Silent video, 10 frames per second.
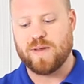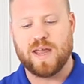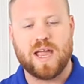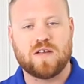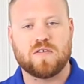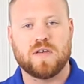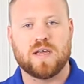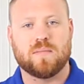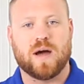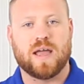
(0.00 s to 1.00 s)

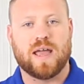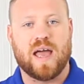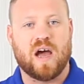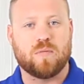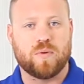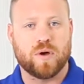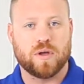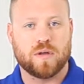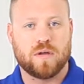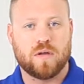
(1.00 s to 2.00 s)
HDMI
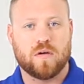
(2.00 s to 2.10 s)
output.